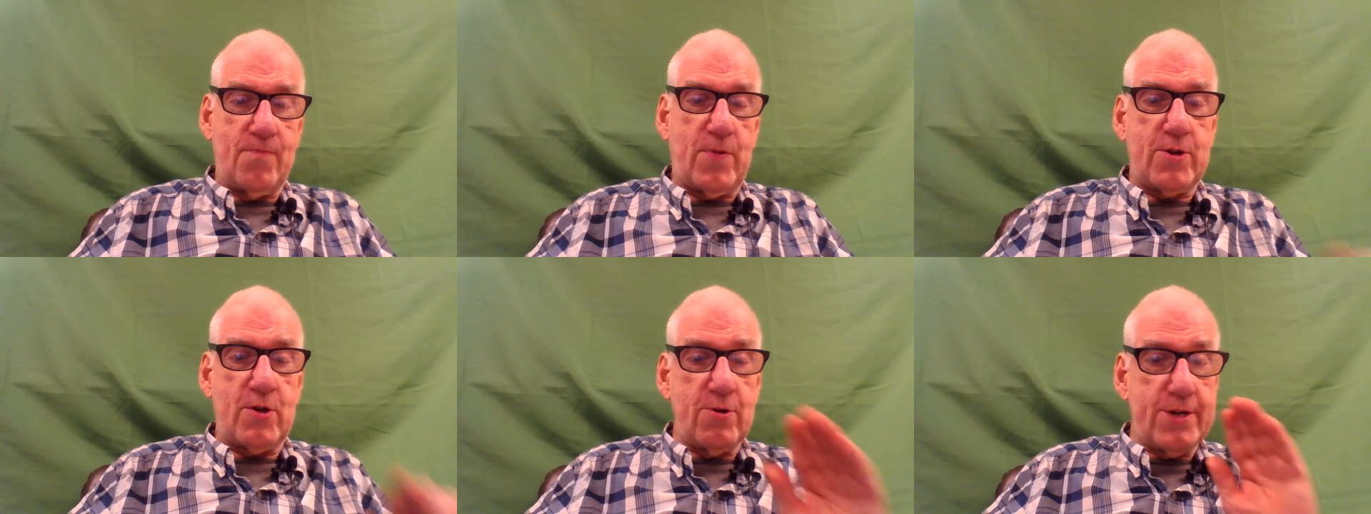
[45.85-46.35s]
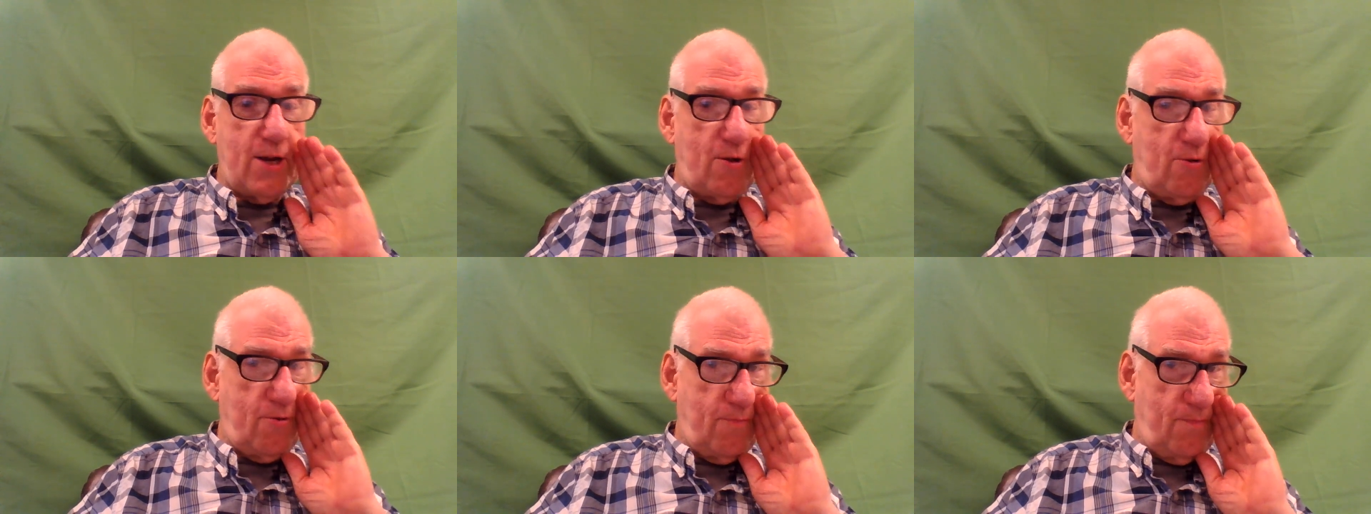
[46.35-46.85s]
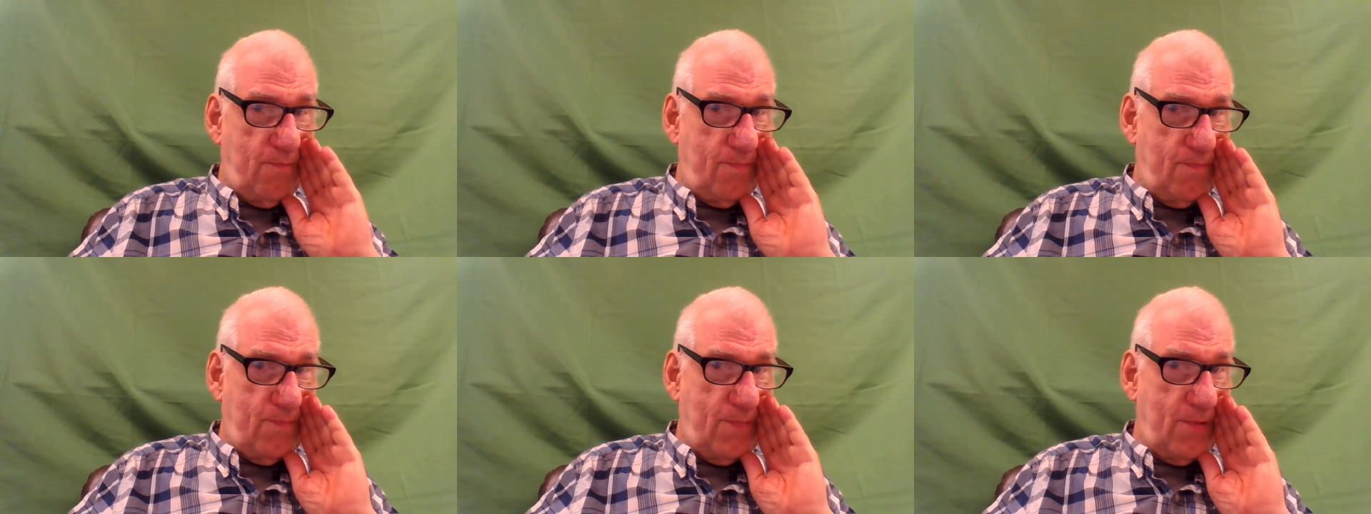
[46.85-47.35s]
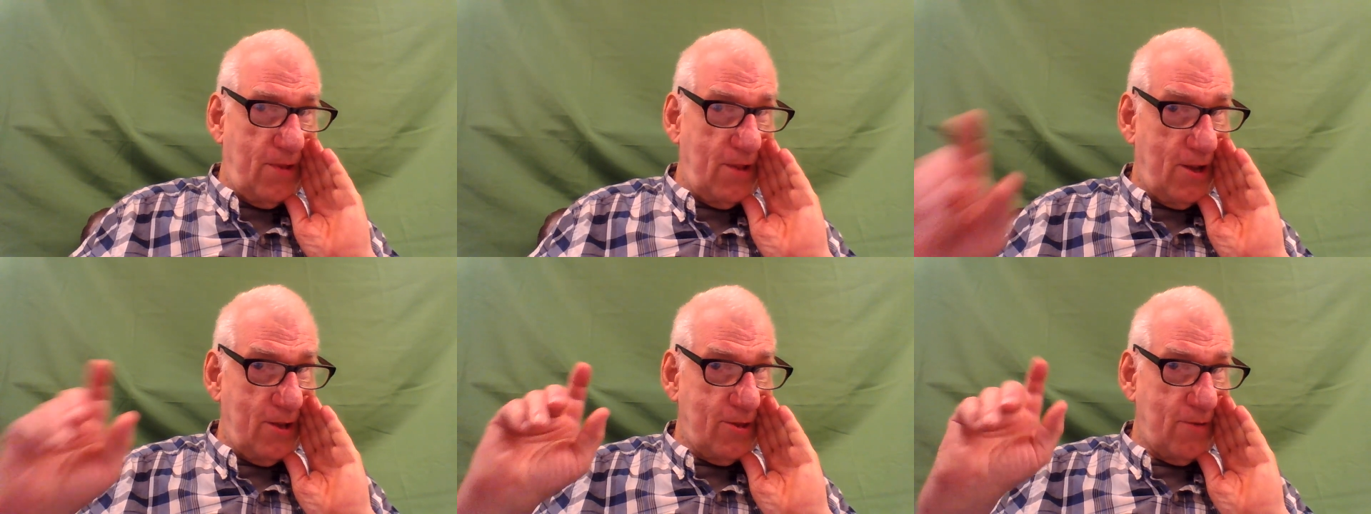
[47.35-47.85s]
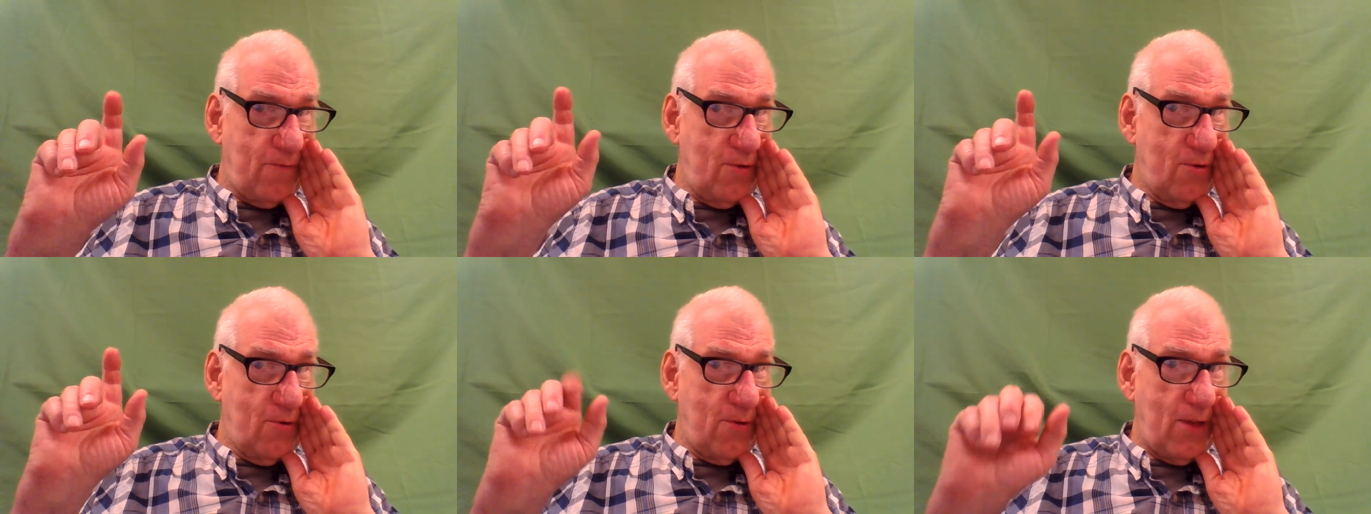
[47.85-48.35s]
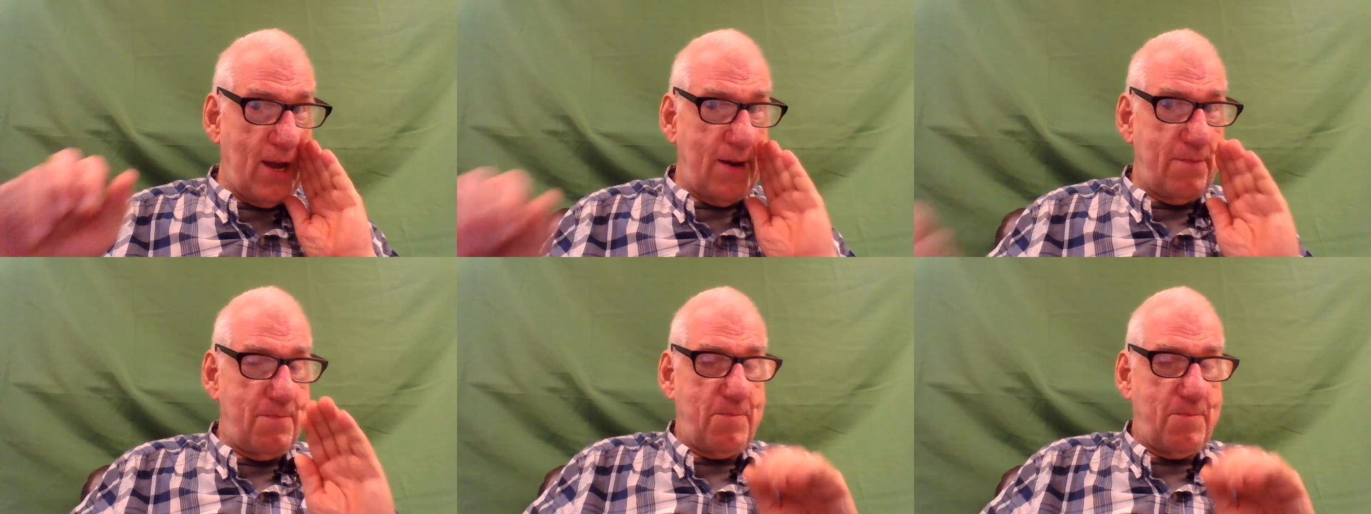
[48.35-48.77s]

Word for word: But don't tell the Fuhrer that.